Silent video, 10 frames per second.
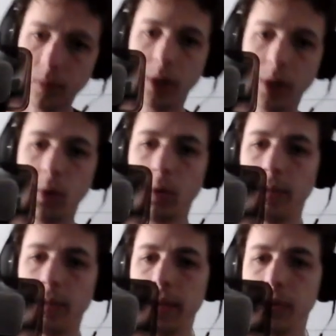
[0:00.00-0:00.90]
Cool.
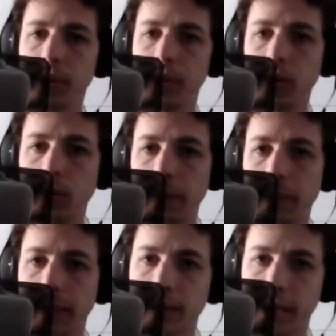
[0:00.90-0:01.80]
That was their whole
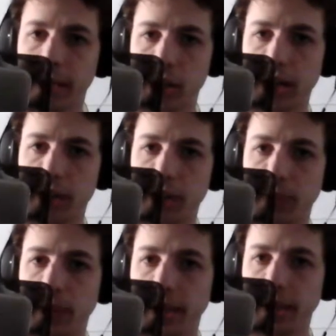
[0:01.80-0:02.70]
big exchange of
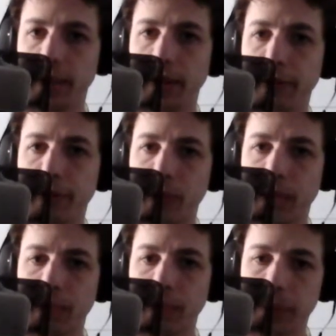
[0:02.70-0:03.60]
pulling a phone
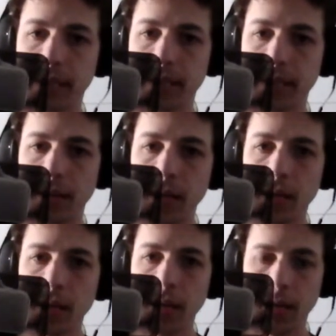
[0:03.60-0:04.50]
out of a pocket.
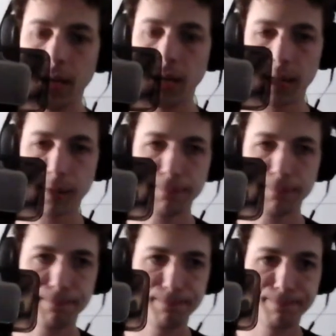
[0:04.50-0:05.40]
Um,
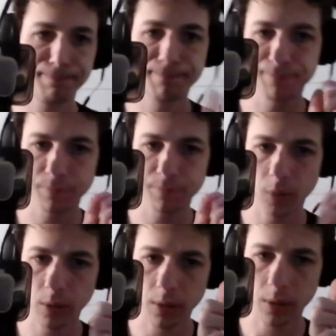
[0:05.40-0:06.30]

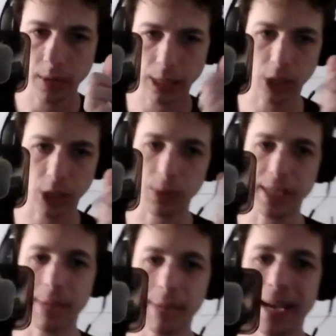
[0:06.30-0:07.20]
actually, it's a
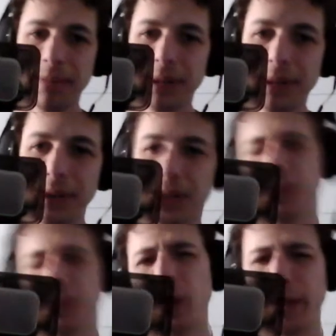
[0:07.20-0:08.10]
data pad, but same
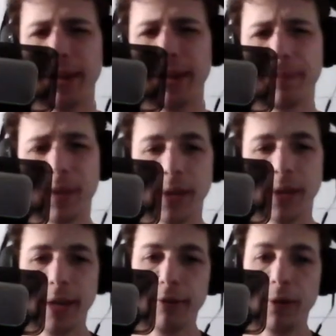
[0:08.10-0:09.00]
sort of thing. It's
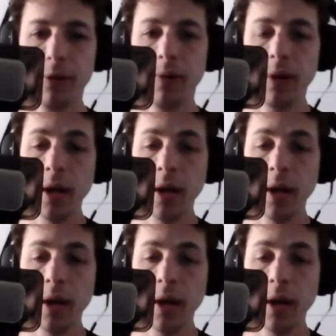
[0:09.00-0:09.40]
like a phone.